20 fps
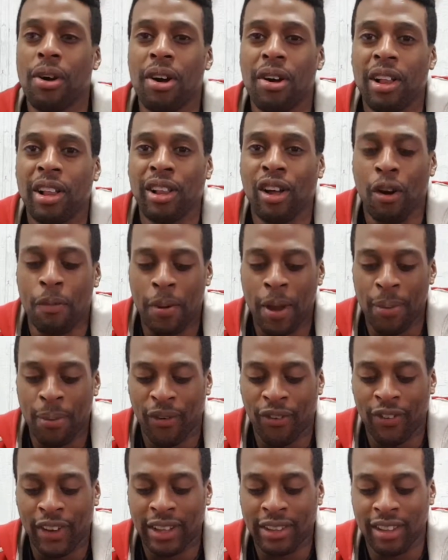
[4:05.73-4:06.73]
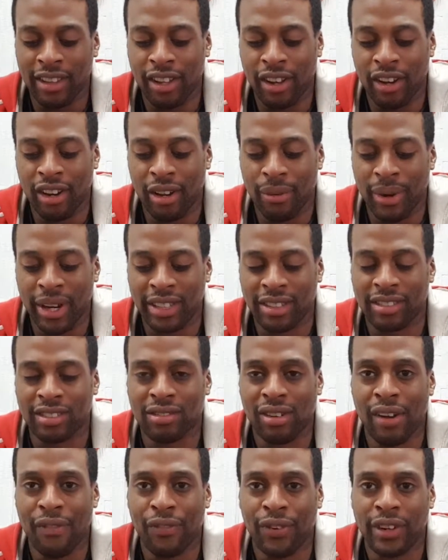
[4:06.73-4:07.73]
A lot of people think that the only way to
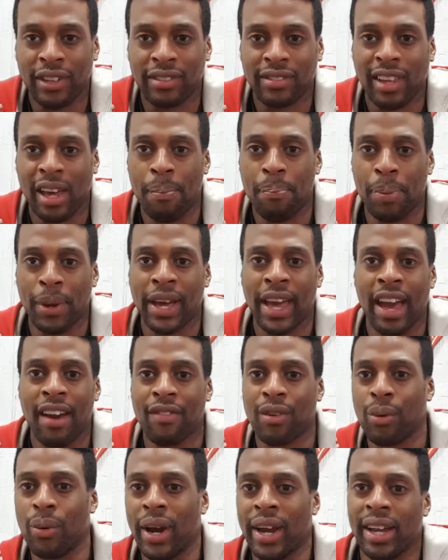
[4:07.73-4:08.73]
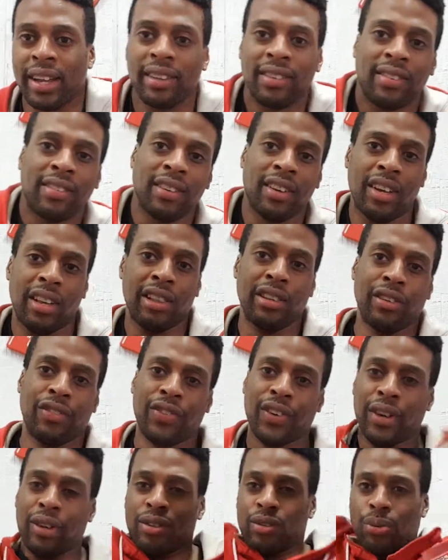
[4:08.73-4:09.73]
strengthen is to get big heavy weights and lift
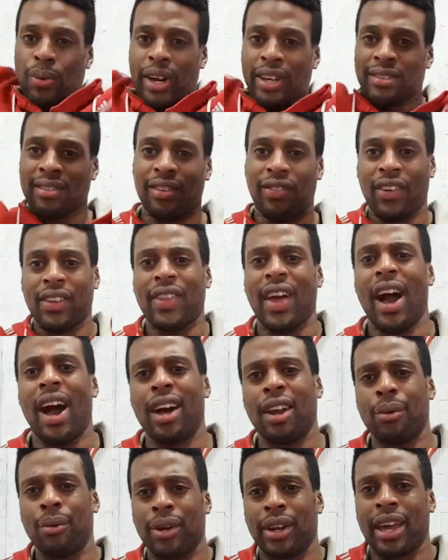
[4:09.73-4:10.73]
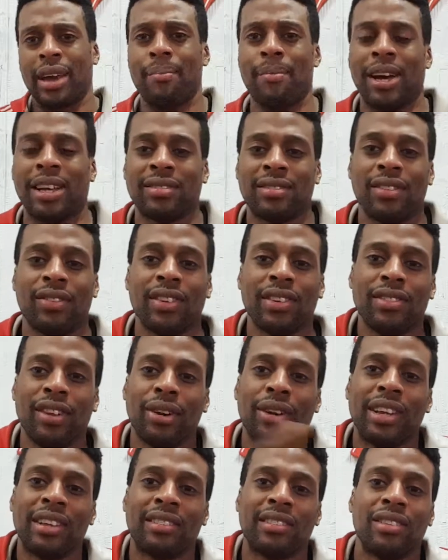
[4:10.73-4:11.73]
loads of weights. They think, nah, I don't want to get massive. There's no
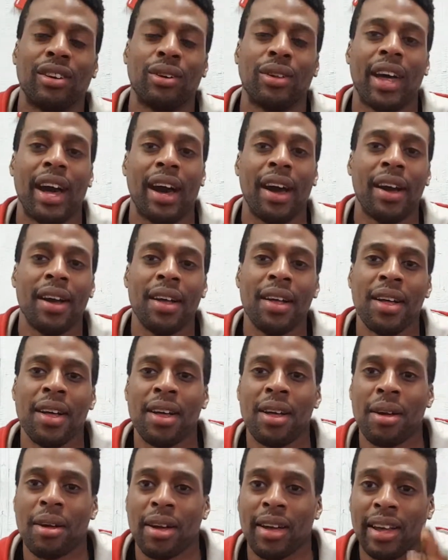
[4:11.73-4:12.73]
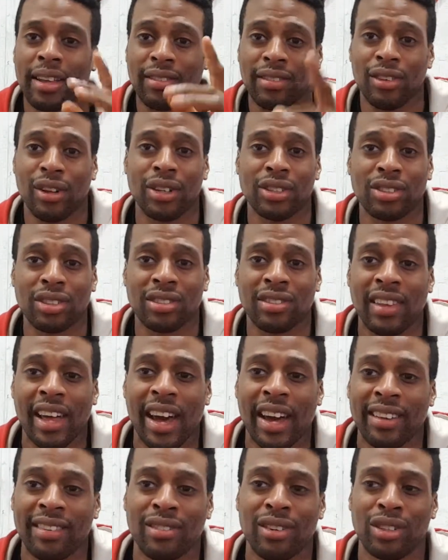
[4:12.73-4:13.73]
need to do that. It's not just
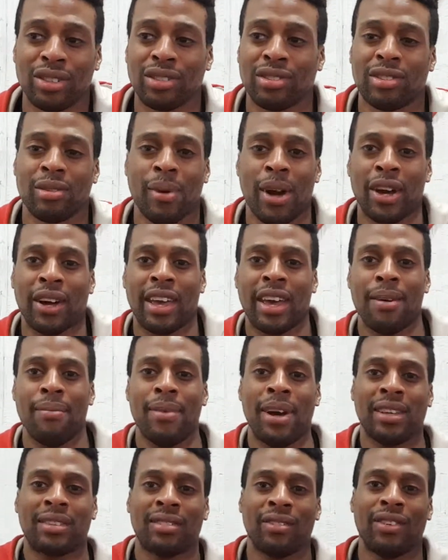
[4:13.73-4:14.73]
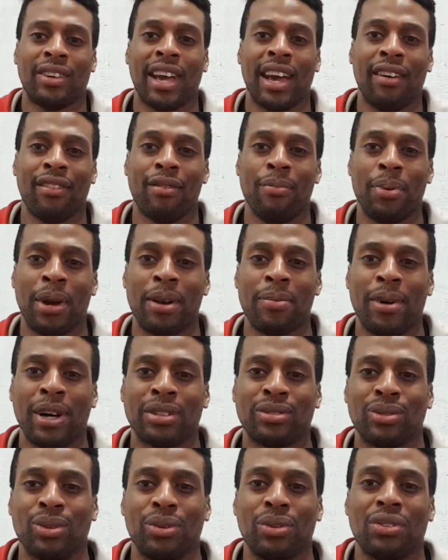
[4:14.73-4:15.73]
that. It's not just about getting massive and having big
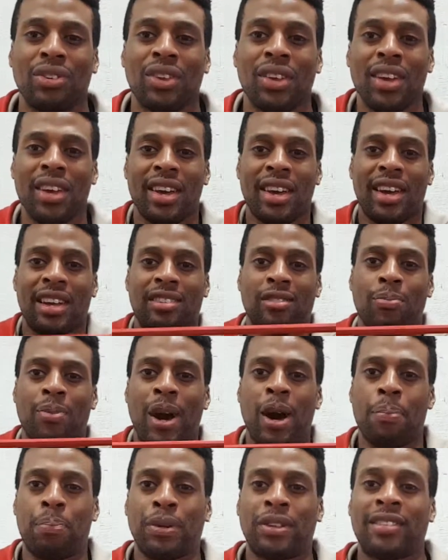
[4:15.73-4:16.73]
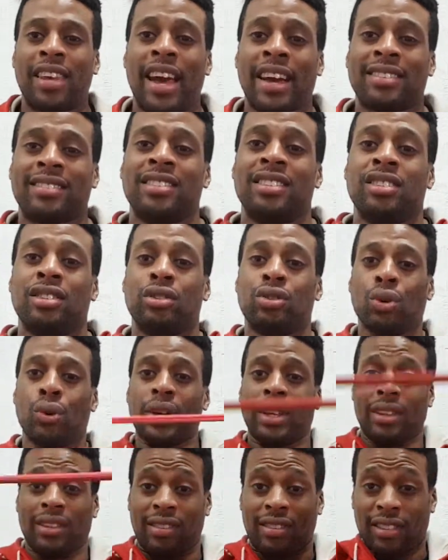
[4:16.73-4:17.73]
muscles. It's about protecting your
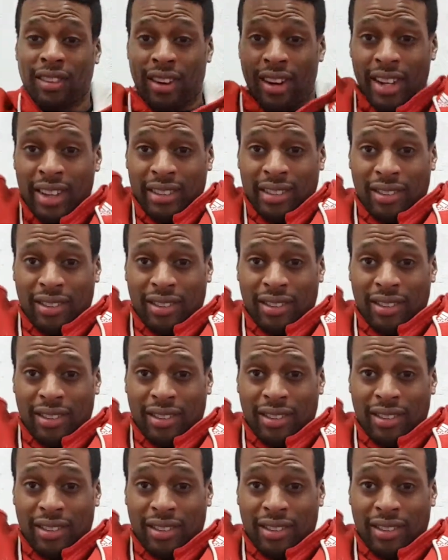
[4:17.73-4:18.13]
joints, alright?